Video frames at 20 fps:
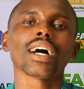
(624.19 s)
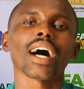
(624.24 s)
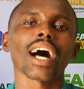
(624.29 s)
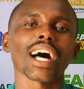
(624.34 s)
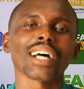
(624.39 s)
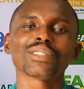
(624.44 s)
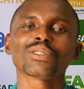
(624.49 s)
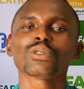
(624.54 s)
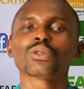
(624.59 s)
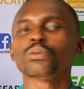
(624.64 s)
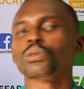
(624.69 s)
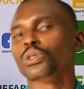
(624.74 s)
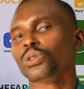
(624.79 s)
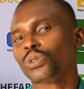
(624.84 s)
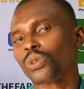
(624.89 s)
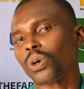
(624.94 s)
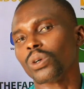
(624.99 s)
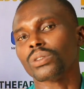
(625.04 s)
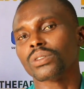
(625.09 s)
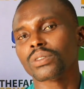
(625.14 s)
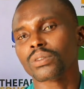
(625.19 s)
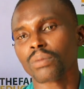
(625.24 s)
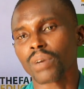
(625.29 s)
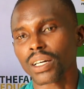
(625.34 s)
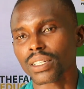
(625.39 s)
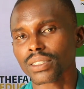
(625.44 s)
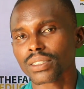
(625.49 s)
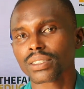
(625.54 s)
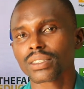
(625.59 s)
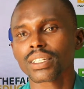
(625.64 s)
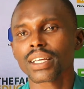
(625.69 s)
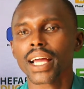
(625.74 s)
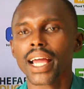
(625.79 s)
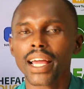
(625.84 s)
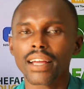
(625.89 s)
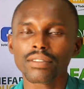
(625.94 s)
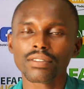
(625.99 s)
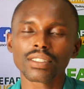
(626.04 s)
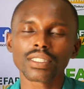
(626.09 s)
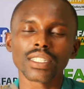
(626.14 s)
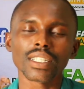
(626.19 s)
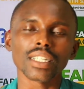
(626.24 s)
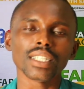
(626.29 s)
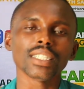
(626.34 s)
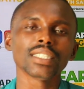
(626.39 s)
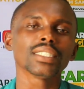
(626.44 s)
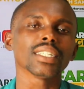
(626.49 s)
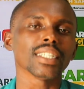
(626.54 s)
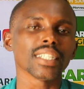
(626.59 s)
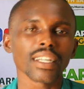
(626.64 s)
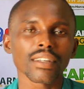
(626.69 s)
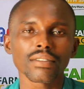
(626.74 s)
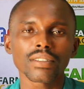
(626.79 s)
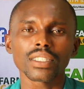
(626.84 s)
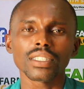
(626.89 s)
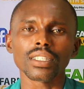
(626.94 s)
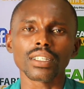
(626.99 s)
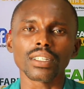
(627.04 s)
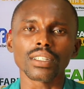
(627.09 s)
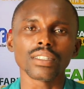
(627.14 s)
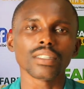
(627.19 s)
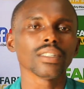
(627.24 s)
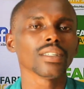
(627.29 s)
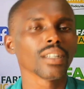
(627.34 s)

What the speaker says: has to be taught, but every day, each and every day,